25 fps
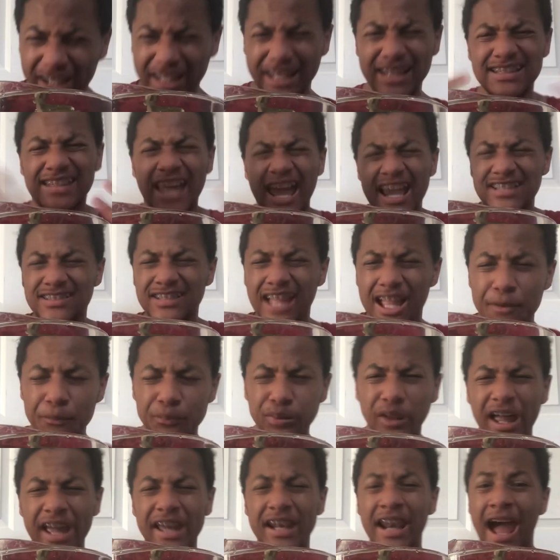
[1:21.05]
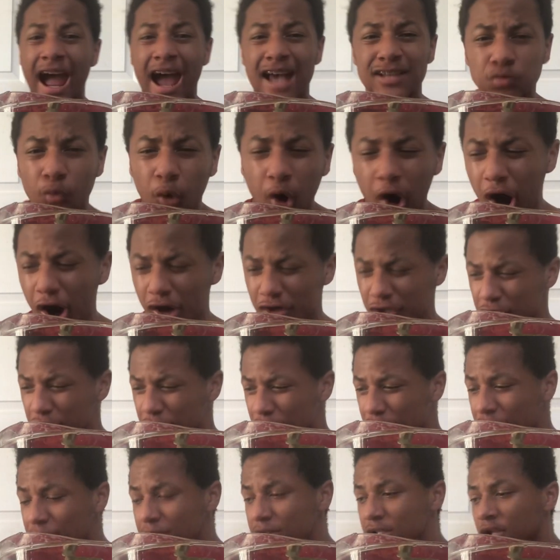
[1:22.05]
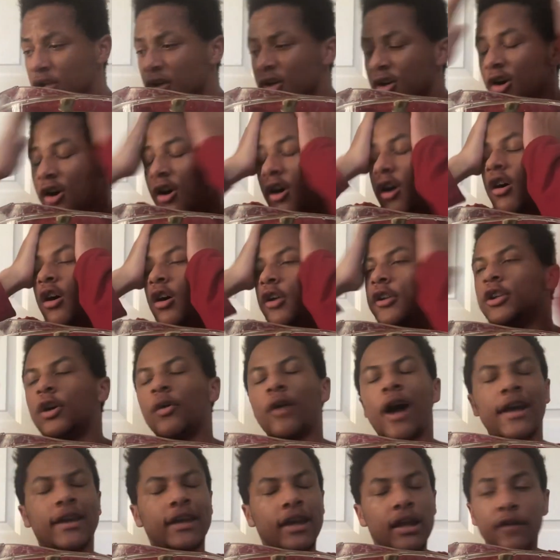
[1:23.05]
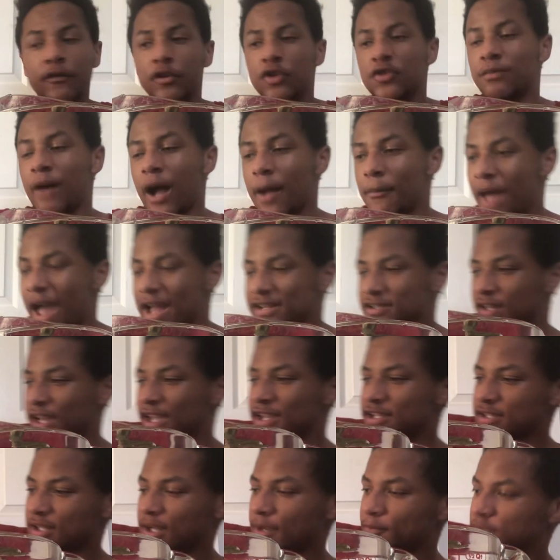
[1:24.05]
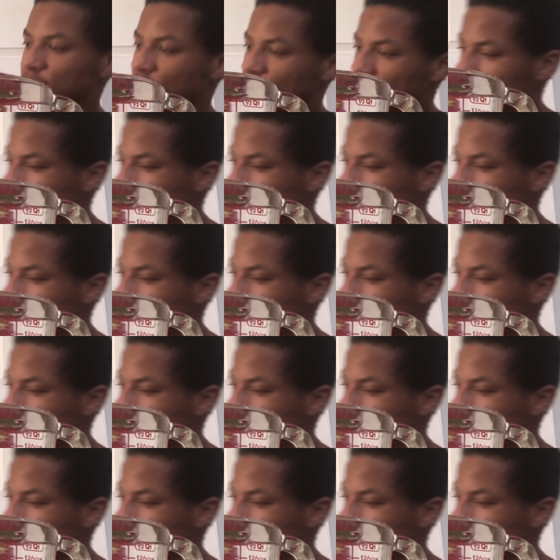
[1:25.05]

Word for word: It tastes like plain ass water! You know, I can't use my imagination. I'm done.